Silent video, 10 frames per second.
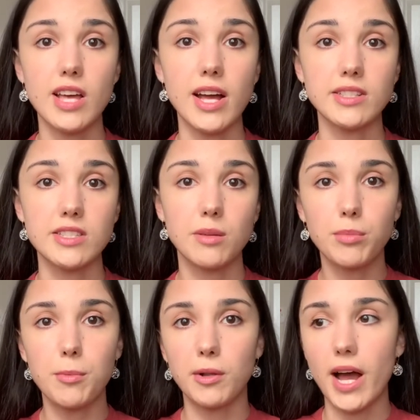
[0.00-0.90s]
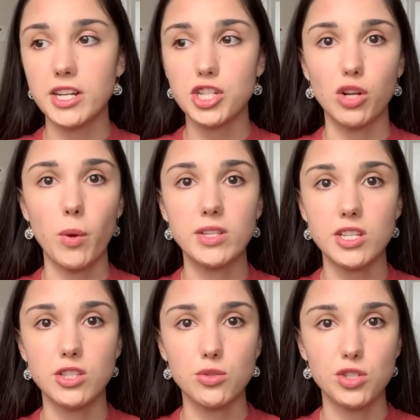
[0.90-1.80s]
and some people actually went
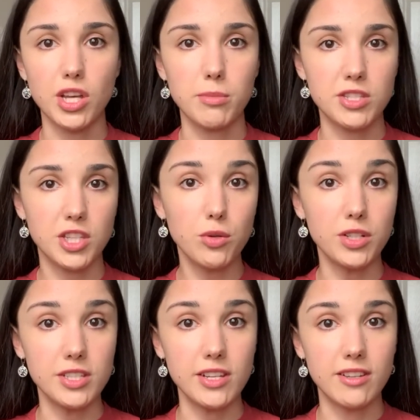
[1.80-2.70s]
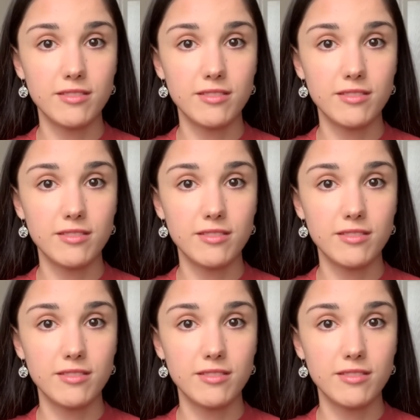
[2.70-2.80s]
into cybersecurity.